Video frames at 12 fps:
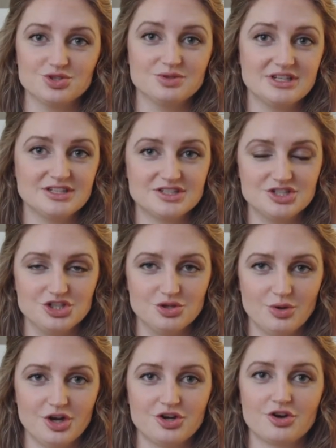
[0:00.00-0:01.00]
you'll need to
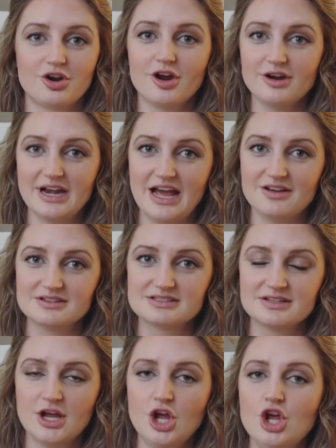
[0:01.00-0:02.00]
do on your current house